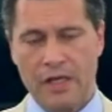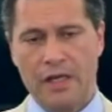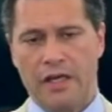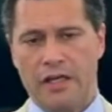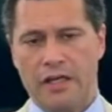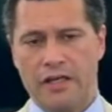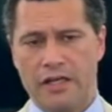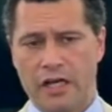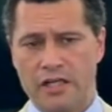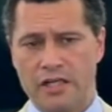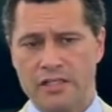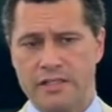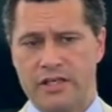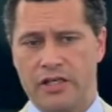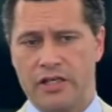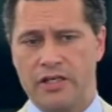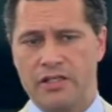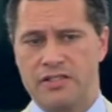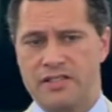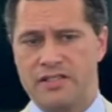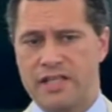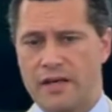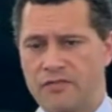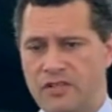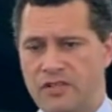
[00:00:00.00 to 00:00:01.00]
In
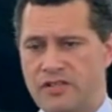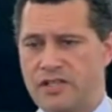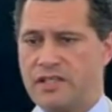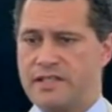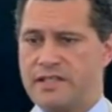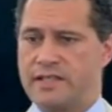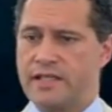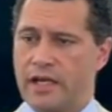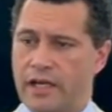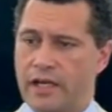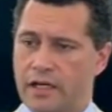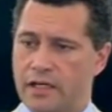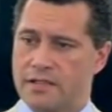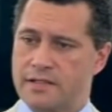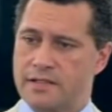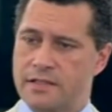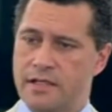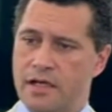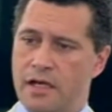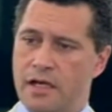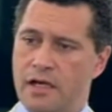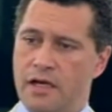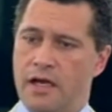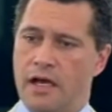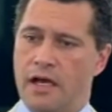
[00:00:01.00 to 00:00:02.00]
1976,
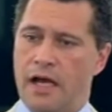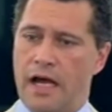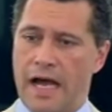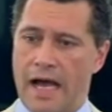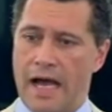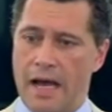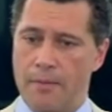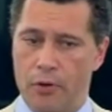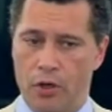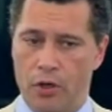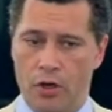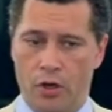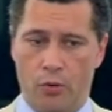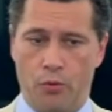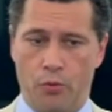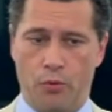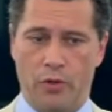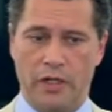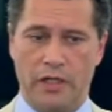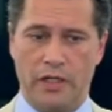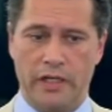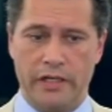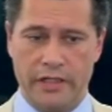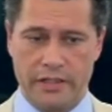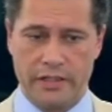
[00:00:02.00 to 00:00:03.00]
ABBA
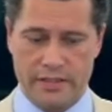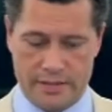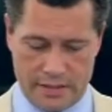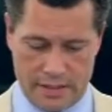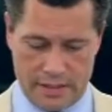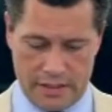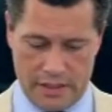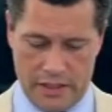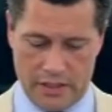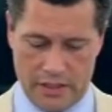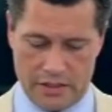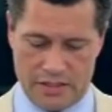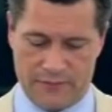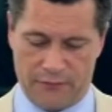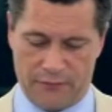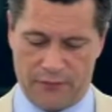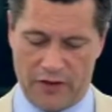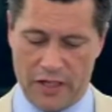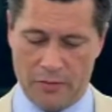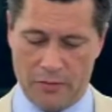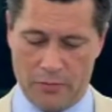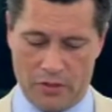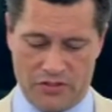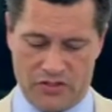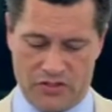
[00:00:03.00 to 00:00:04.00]
released its
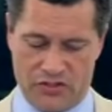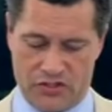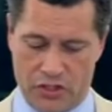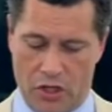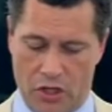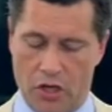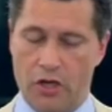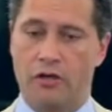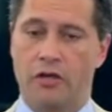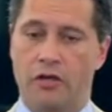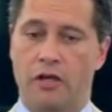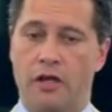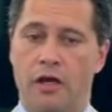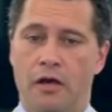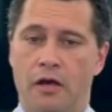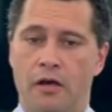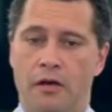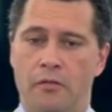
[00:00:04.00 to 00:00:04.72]
famous song,